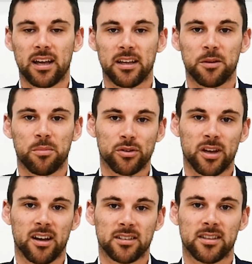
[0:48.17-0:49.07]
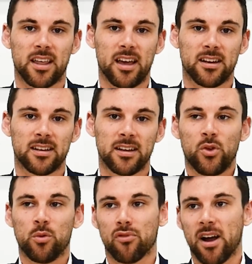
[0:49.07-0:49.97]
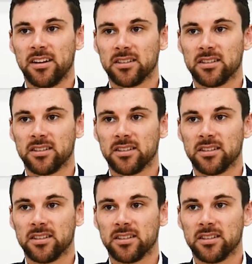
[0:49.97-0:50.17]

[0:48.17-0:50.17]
in a podcast that your brain